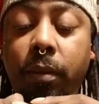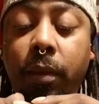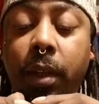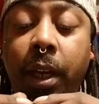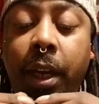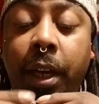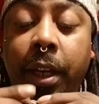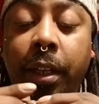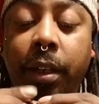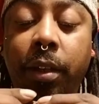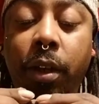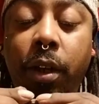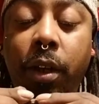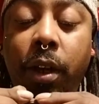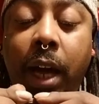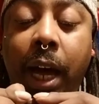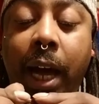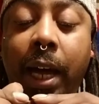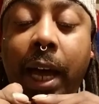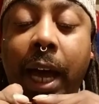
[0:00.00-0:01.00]

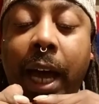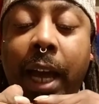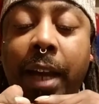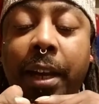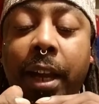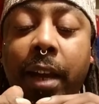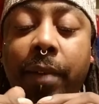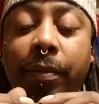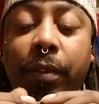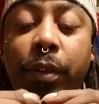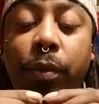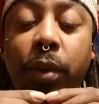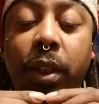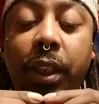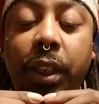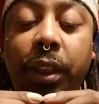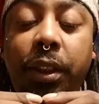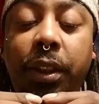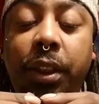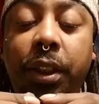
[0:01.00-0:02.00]
I never
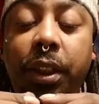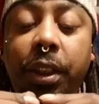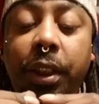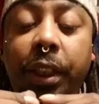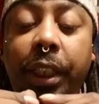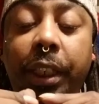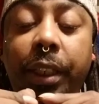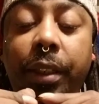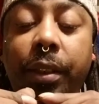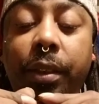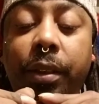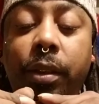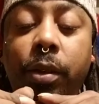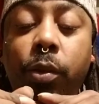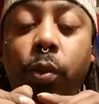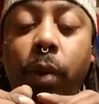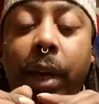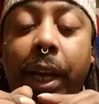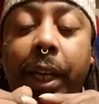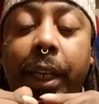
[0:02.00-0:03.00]
really took it the
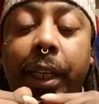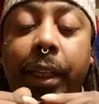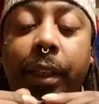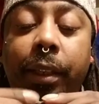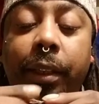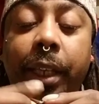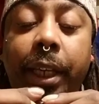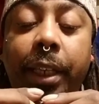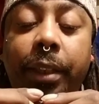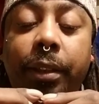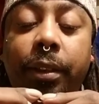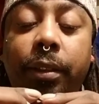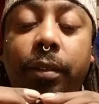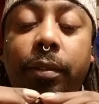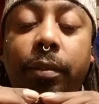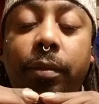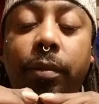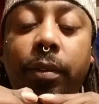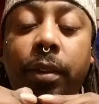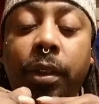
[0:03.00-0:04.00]
way that,
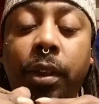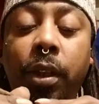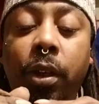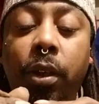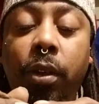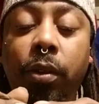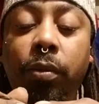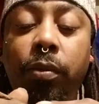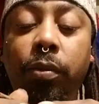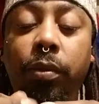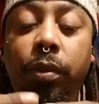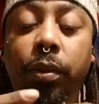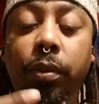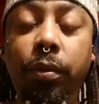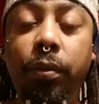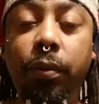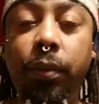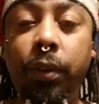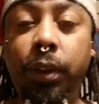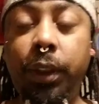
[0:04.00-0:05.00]

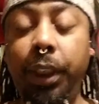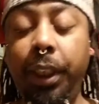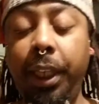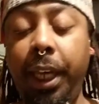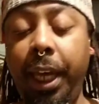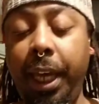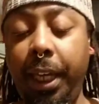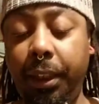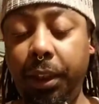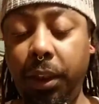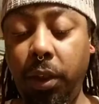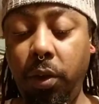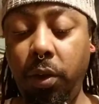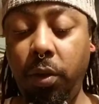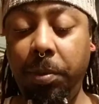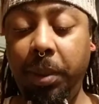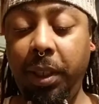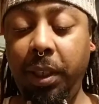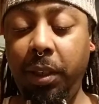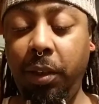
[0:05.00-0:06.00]
T had told
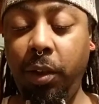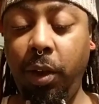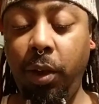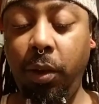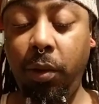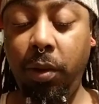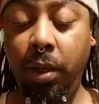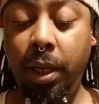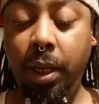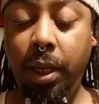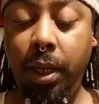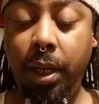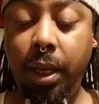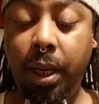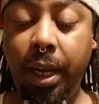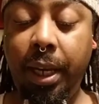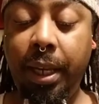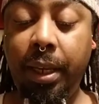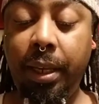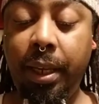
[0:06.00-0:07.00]
me, and
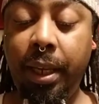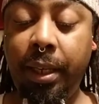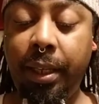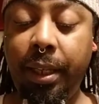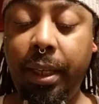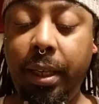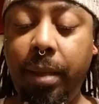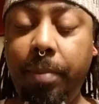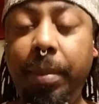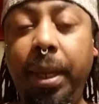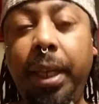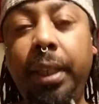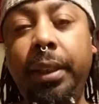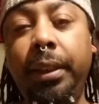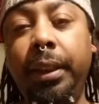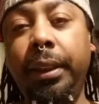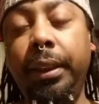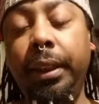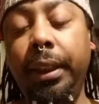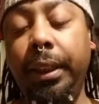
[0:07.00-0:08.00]
it did make
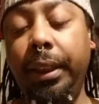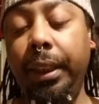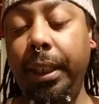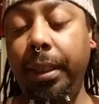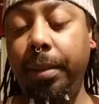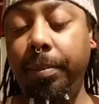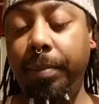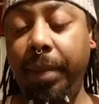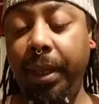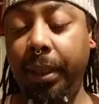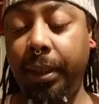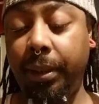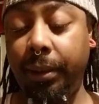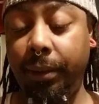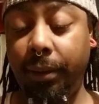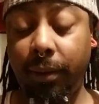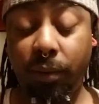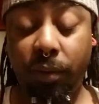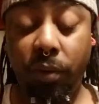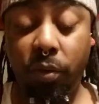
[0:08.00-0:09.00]
sense. It did
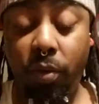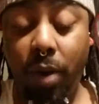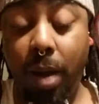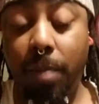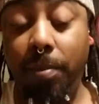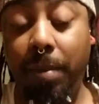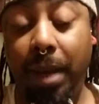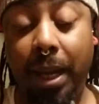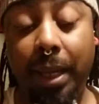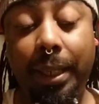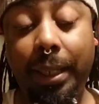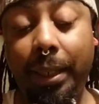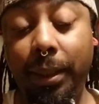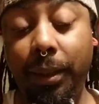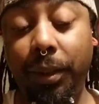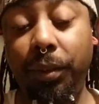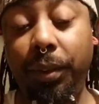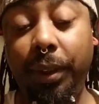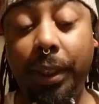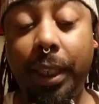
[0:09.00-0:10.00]
because throughout my
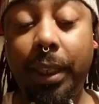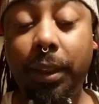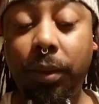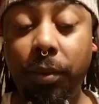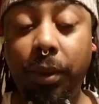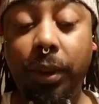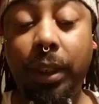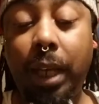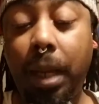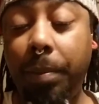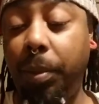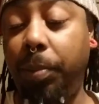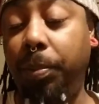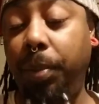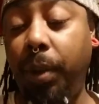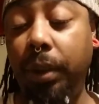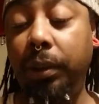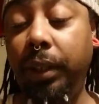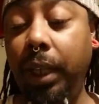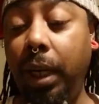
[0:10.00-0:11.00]
history, that's what type of
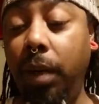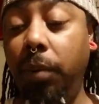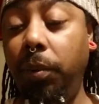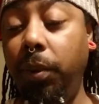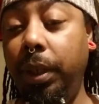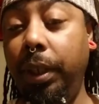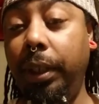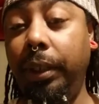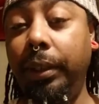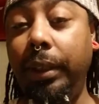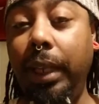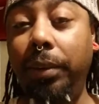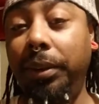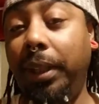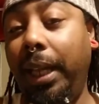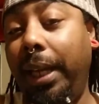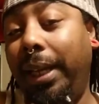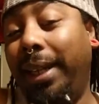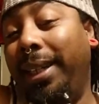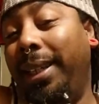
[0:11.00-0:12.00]
person I was. I was
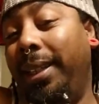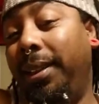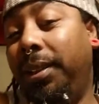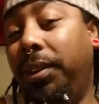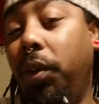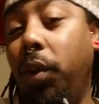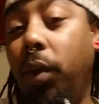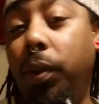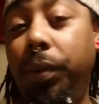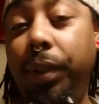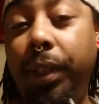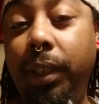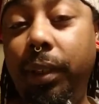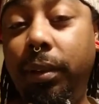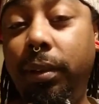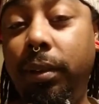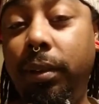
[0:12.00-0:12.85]
like a historian.